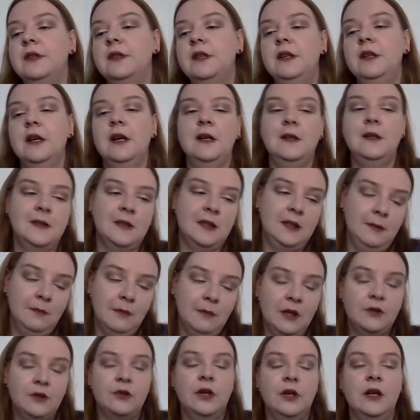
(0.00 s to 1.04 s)
TEI
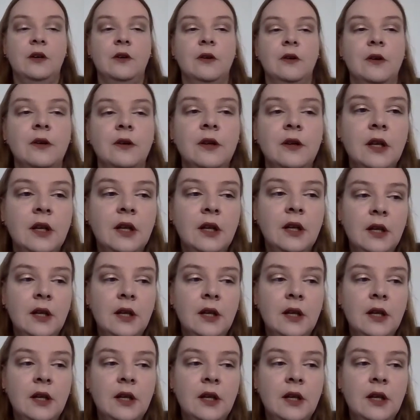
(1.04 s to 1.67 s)
schema DraCor